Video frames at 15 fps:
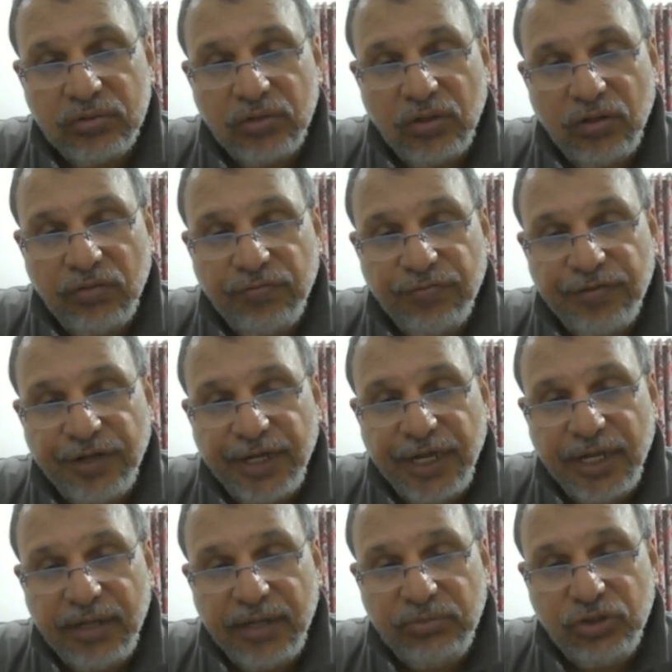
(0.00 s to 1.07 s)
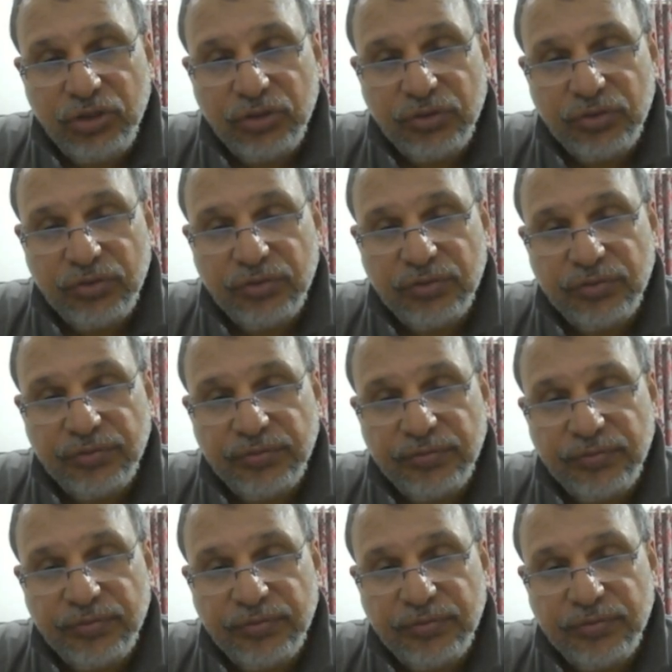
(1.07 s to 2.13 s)
of M2,
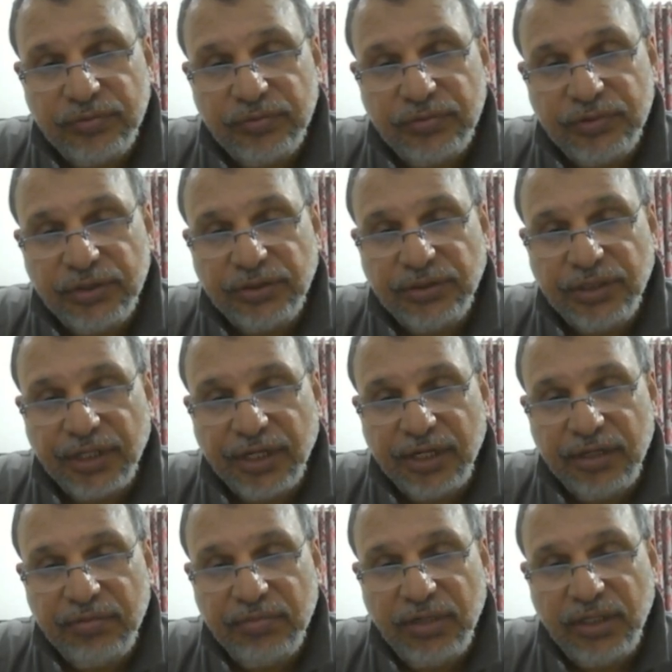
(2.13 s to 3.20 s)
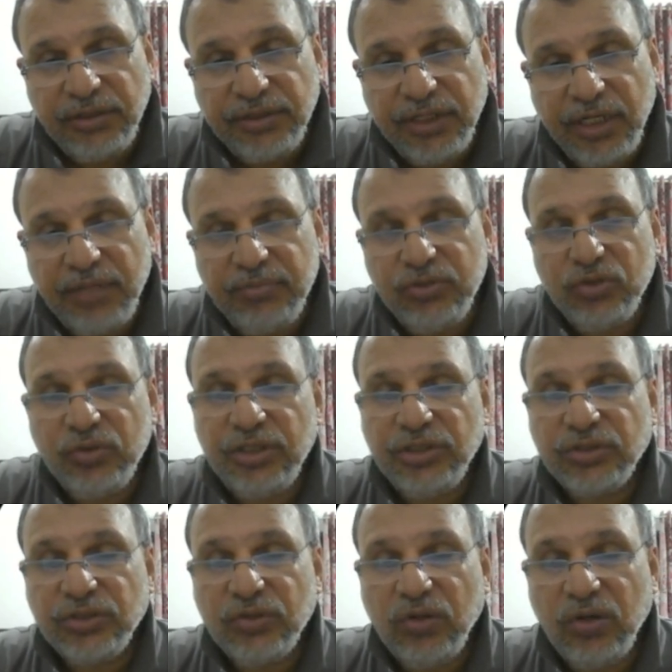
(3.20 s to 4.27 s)
the second mass M2.
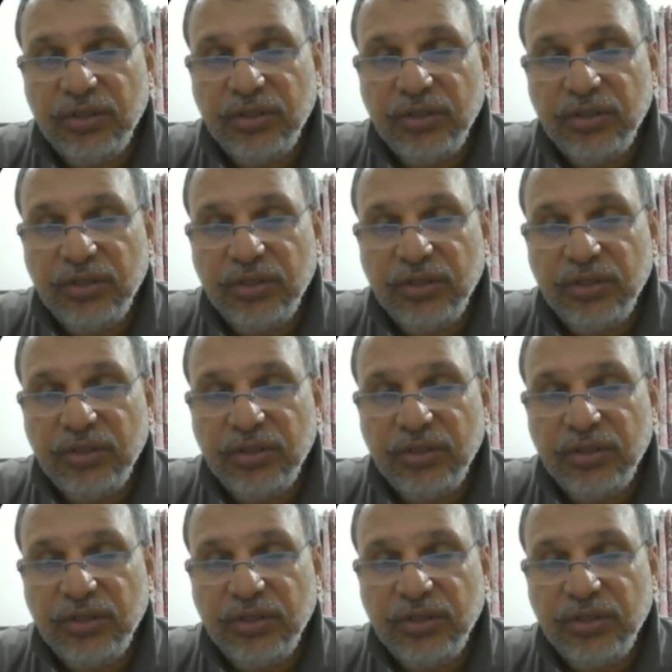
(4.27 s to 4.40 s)
Let's call